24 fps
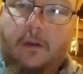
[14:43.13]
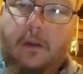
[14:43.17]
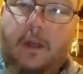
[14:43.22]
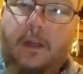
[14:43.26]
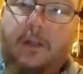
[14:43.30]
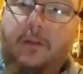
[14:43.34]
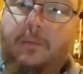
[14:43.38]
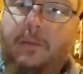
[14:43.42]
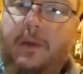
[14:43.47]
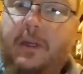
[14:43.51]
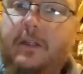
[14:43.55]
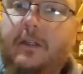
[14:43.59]

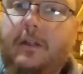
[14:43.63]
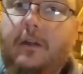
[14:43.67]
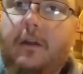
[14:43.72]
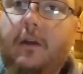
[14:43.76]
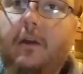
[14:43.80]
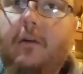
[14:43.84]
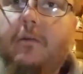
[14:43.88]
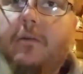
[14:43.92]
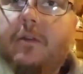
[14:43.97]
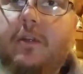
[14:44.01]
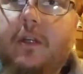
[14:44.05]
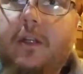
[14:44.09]
Next piece that
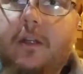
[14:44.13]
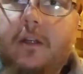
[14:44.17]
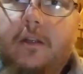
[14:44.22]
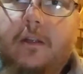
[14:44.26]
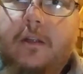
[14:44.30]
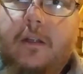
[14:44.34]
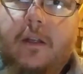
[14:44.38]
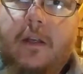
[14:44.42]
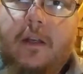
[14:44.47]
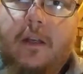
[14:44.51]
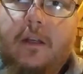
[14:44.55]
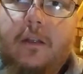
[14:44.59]
goes in
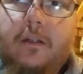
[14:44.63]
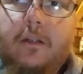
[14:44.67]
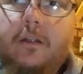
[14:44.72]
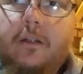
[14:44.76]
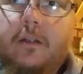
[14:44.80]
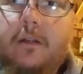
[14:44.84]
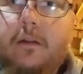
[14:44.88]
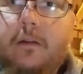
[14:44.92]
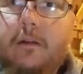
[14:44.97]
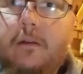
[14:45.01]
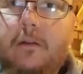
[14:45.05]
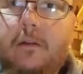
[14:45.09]
is
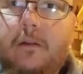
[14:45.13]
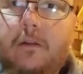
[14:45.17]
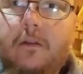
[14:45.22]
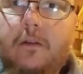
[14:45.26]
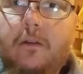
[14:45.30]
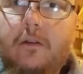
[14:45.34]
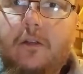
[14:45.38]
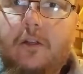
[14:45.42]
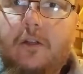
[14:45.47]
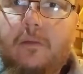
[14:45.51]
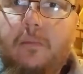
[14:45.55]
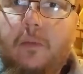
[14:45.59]
this. This
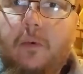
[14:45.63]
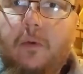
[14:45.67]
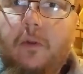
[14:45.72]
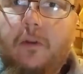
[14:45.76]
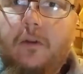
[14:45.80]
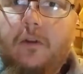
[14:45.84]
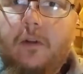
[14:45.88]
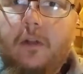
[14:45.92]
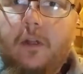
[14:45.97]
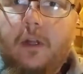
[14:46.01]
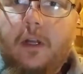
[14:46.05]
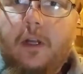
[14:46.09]
is the spool
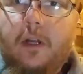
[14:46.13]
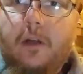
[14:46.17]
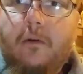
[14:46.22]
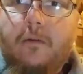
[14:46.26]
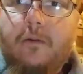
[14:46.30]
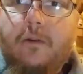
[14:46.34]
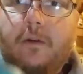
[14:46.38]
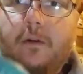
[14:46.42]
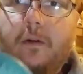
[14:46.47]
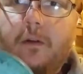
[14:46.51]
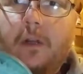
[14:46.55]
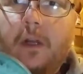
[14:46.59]
that your line
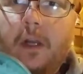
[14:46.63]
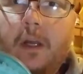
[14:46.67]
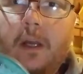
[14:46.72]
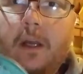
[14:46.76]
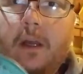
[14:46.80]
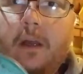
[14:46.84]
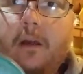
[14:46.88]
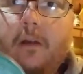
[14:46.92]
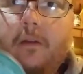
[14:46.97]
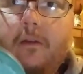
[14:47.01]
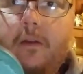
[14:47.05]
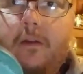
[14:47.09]
goes on.
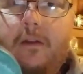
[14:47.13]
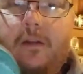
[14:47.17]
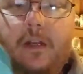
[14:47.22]
The